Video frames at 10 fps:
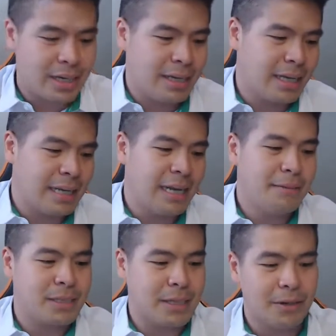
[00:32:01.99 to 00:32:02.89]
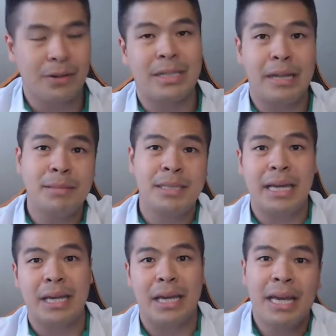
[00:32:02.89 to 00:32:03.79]
a namesake or a name
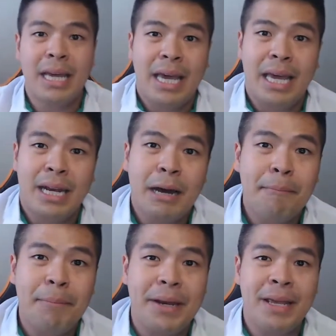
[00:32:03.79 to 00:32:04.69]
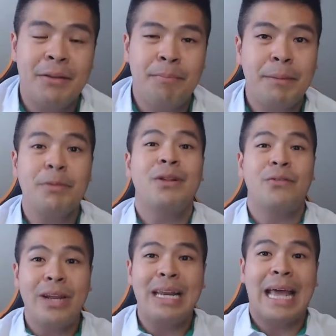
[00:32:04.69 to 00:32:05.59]
state in a company. People
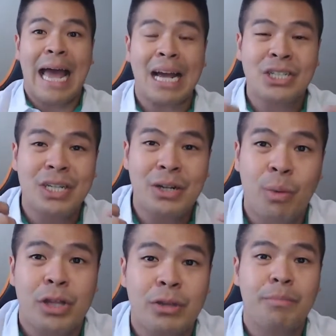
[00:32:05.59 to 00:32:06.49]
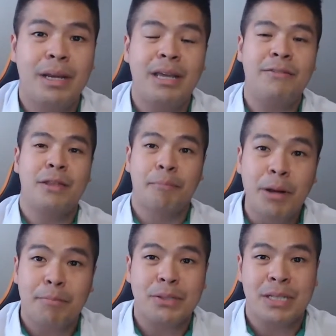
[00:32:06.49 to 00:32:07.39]
really actually want to believe in the
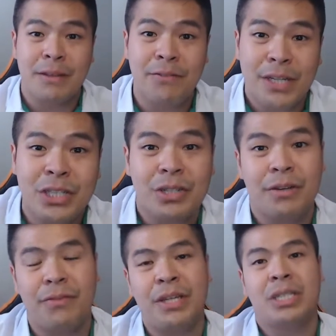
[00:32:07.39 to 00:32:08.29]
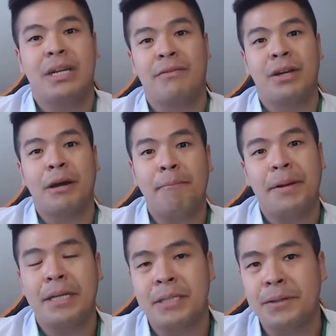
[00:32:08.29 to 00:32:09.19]
purpose and the vision of each and every
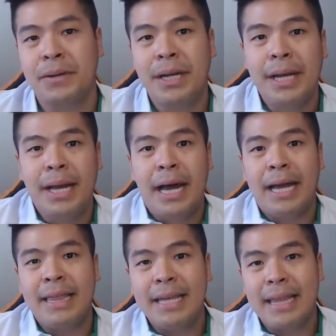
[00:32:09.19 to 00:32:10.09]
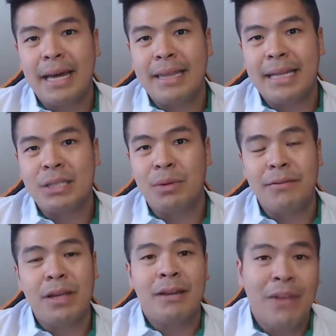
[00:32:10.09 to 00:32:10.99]
company. So I think that's one
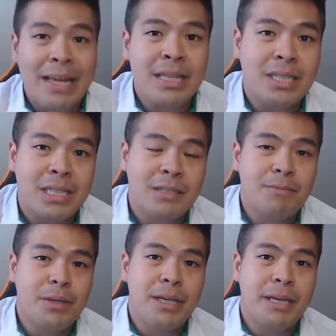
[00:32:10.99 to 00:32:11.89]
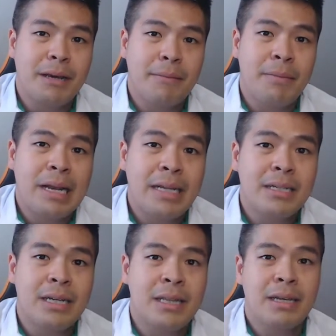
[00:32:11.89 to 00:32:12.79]
of the advantages of being a
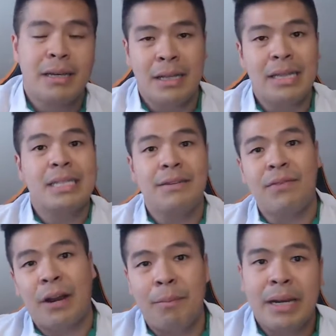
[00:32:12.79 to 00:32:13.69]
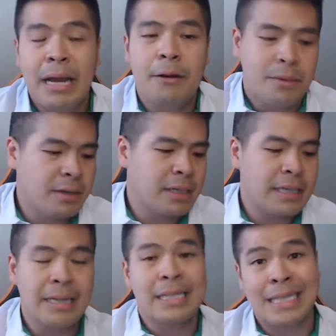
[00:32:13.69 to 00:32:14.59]
millennial in this environment now. And
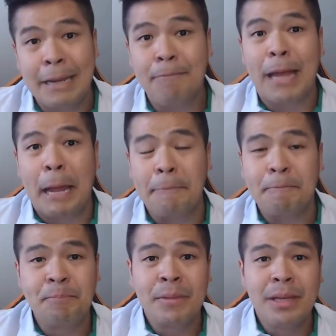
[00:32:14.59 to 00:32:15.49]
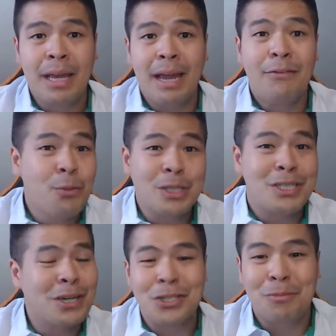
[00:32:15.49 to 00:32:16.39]
at the same time, everyone's
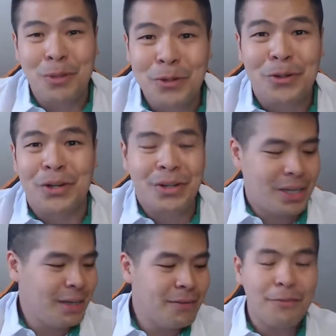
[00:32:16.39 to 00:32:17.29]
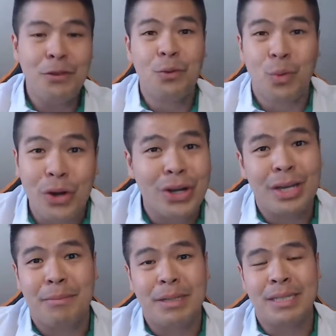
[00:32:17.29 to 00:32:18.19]
an entrepreneur. Even if you work
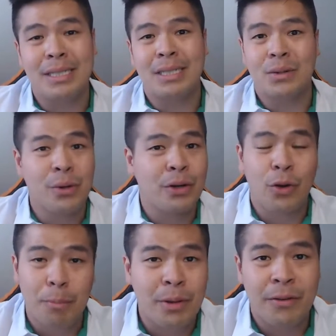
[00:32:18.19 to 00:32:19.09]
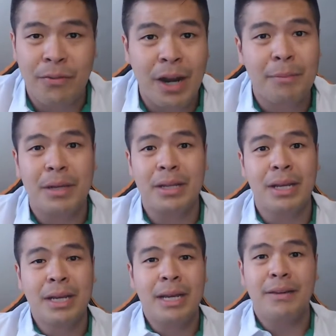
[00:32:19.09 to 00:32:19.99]
in a business or a corporate environment,
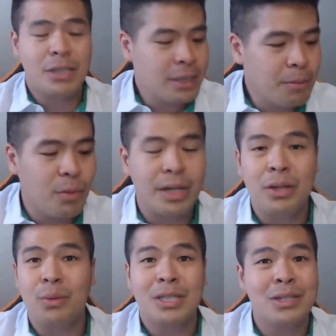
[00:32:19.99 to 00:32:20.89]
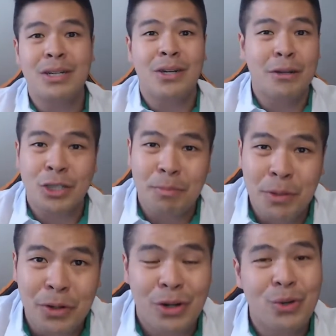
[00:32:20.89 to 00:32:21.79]
if somewhat you are still an
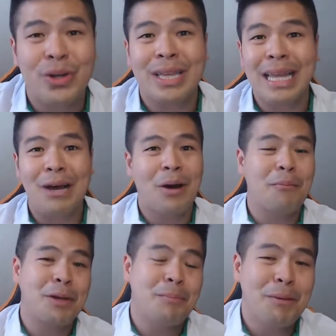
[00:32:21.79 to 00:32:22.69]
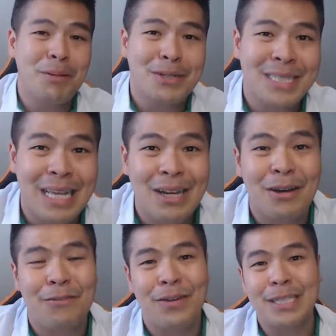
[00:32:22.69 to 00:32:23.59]
entrepreneur. Look at now how many people are selling
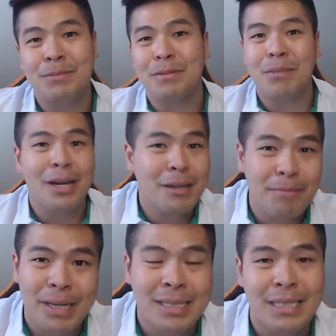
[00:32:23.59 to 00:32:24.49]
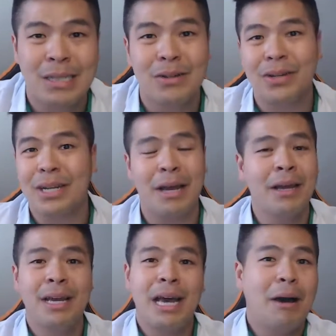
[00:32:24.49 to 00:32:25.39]
on Facebook marketplaces. Look at
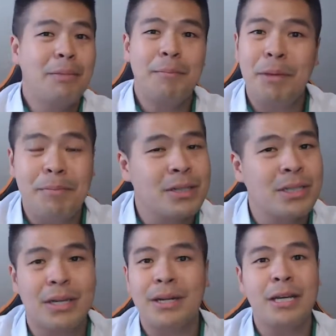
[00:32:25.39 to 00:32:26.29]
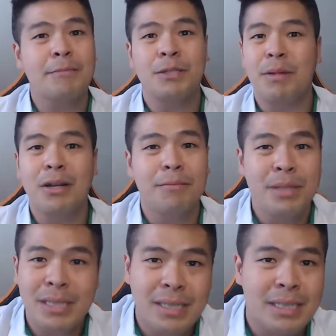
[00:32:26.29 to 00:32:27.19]
how many people are starting up smaller
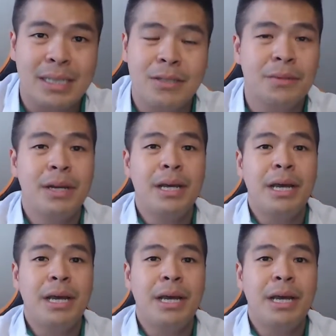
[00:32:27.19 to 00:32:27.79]
businesses. So